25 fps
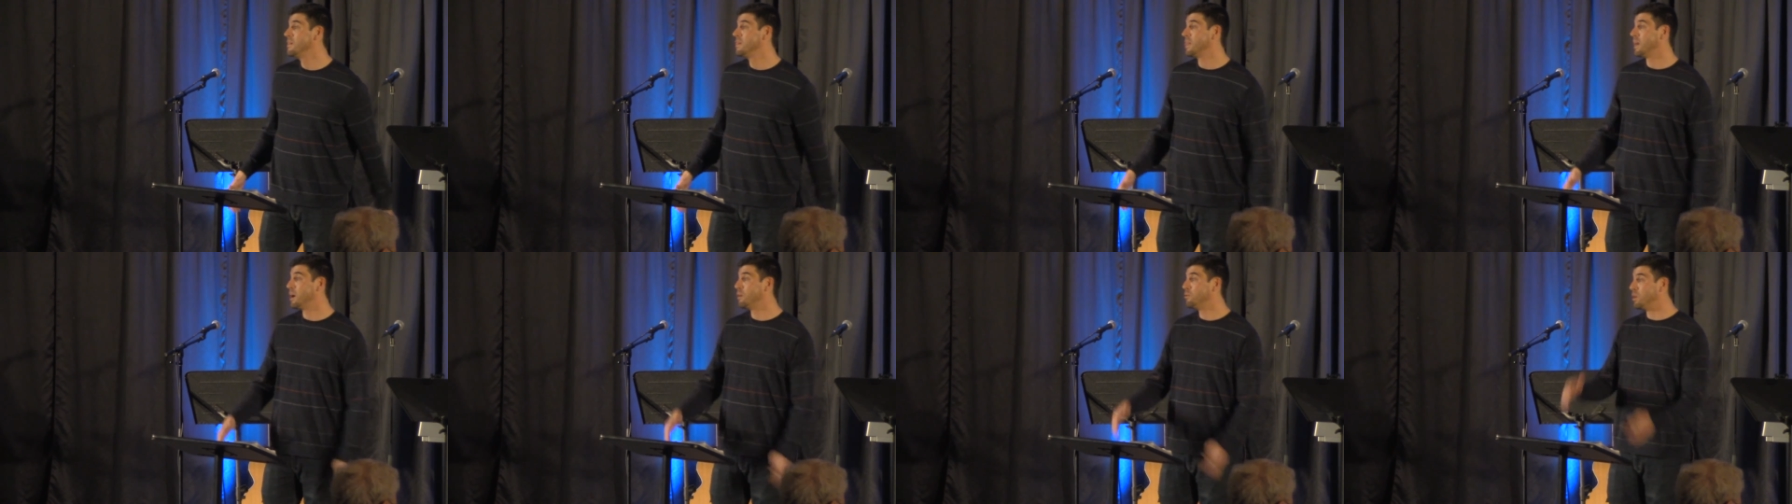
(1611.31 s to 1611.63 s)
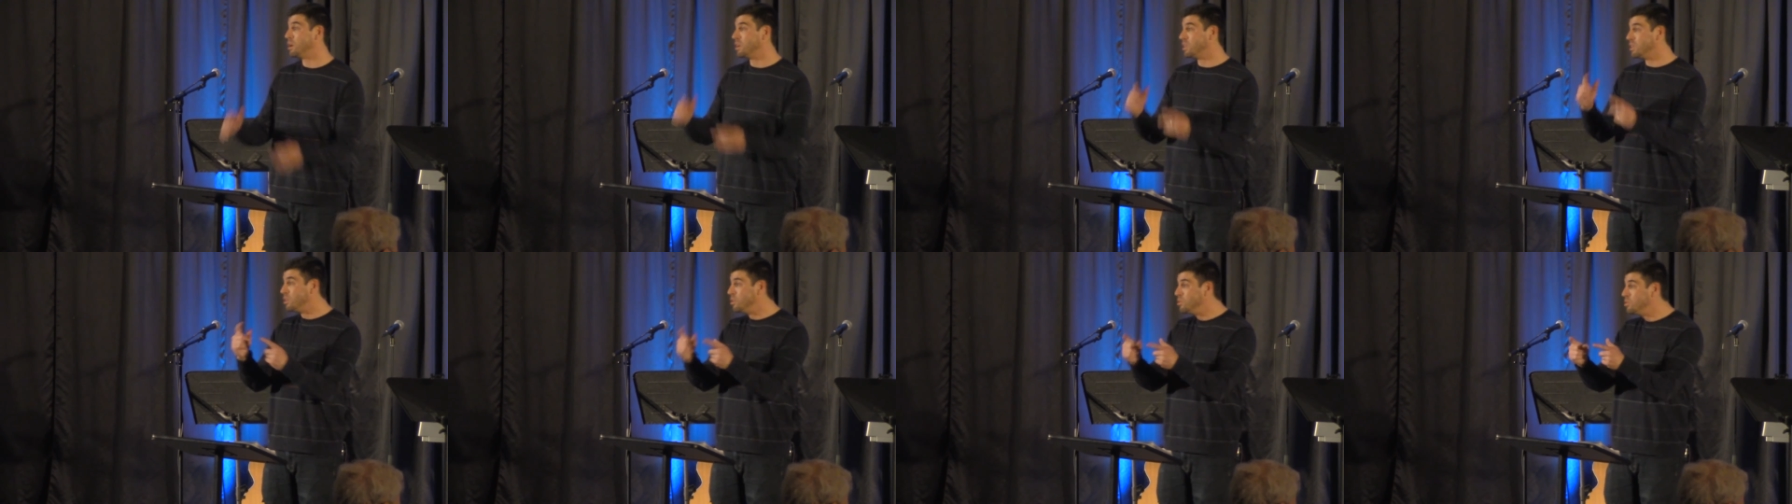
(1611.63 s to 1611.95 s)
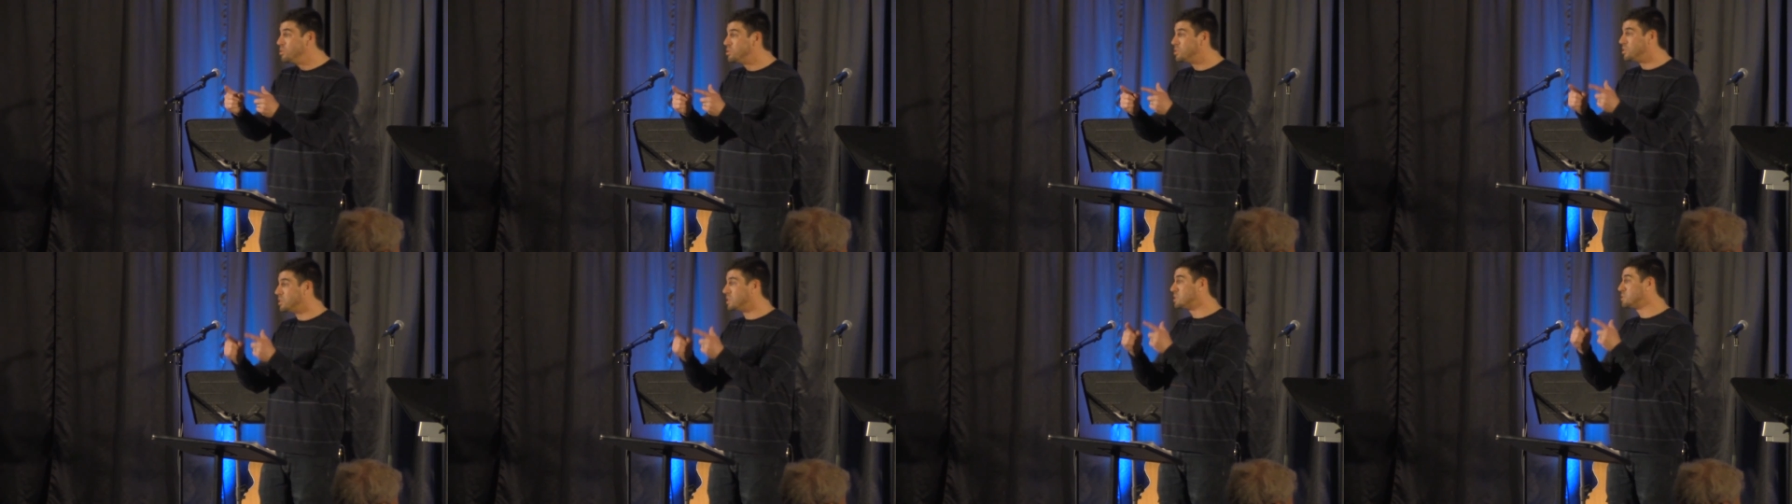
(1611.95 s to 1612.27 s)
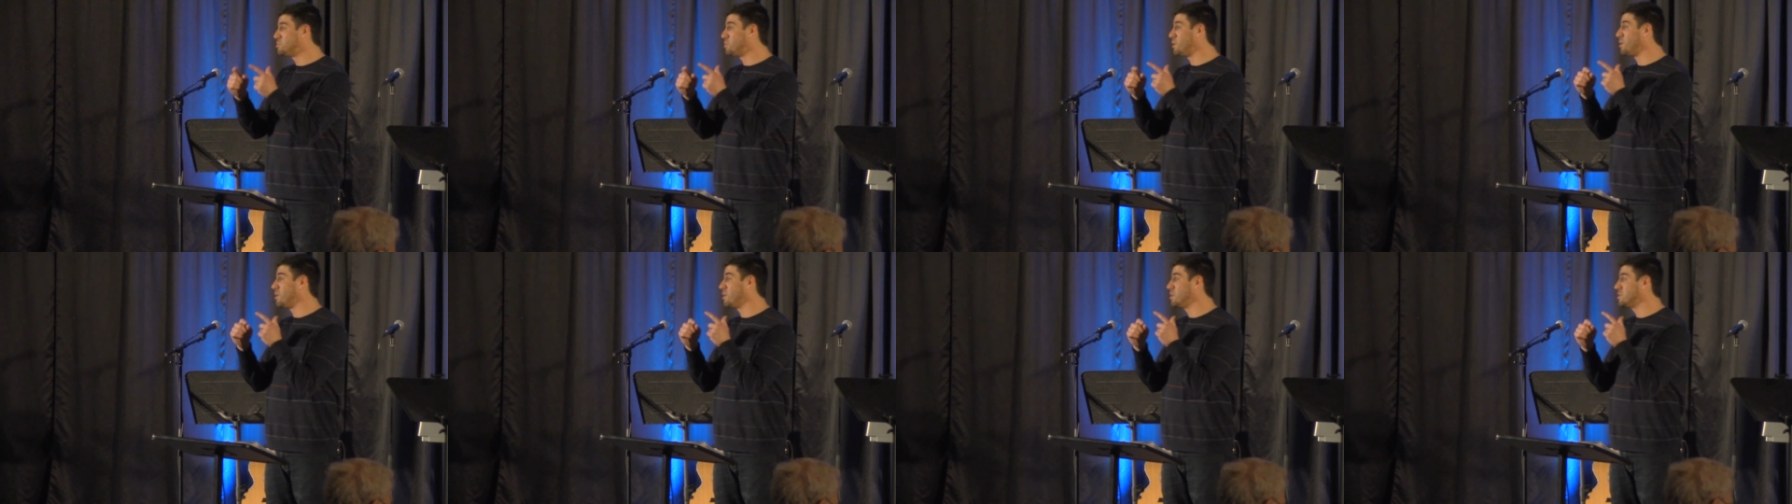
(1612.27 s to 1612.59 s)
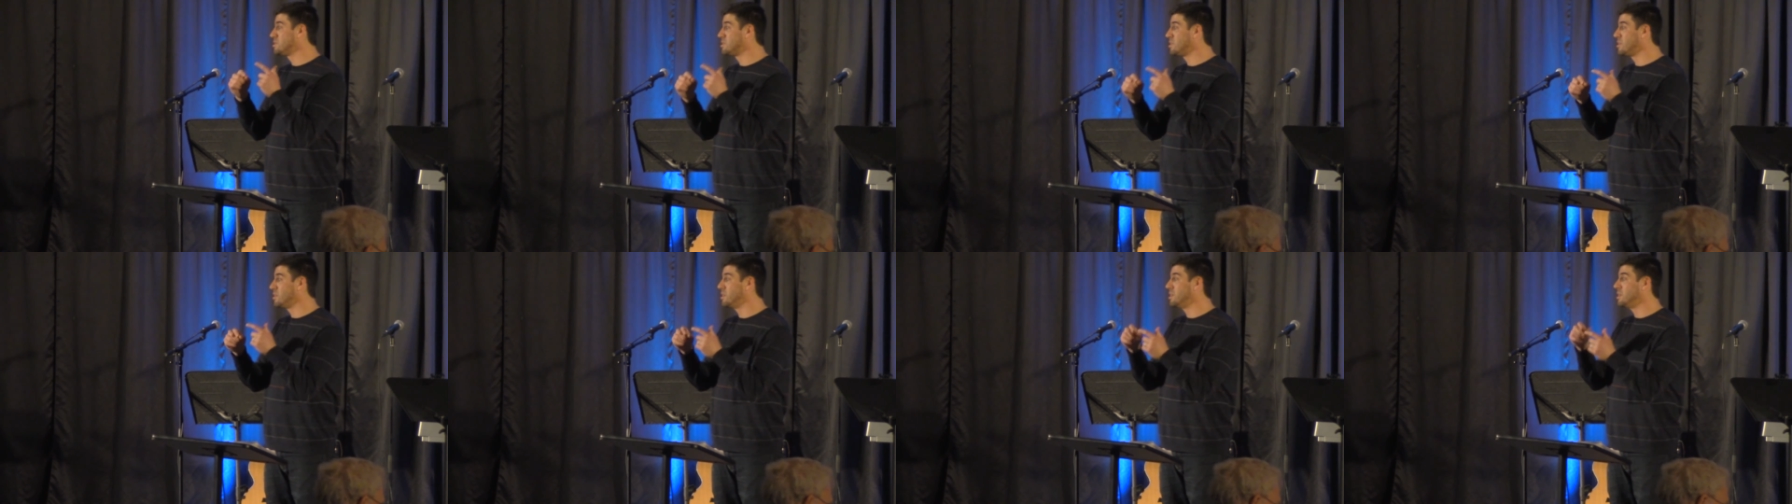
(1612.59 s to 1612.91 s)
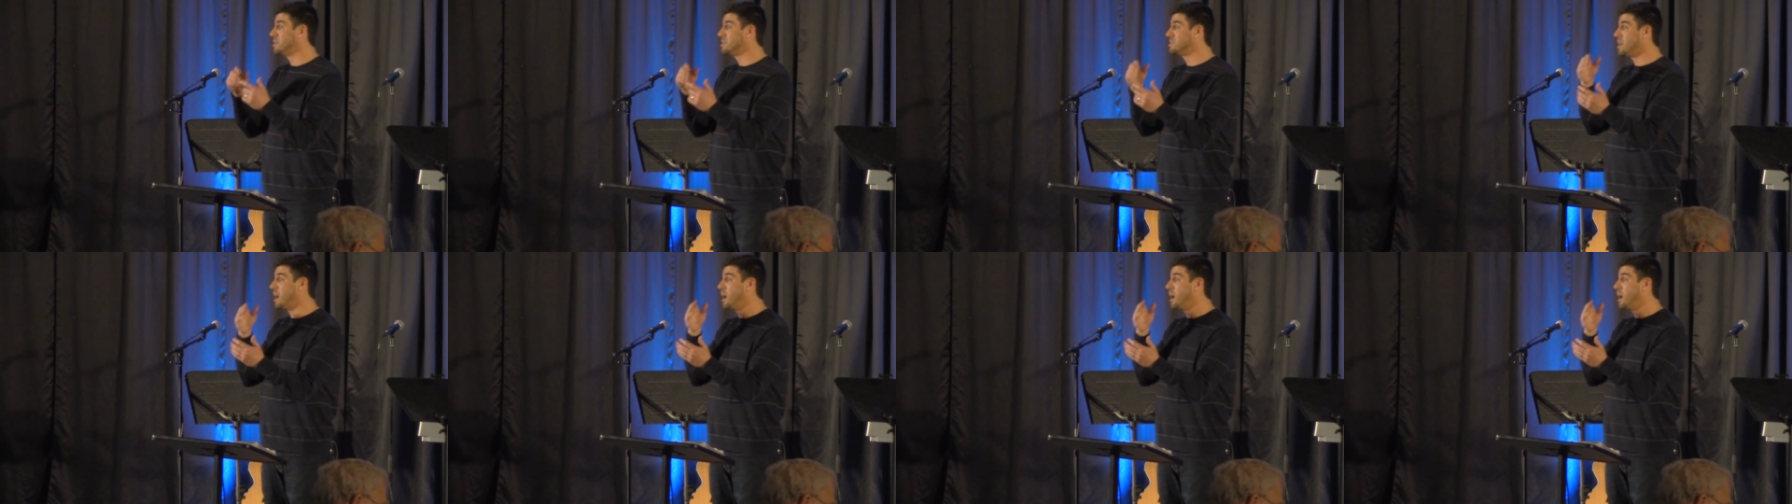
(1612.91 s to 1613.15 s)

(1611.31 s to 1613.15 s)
I want you to experience goodness.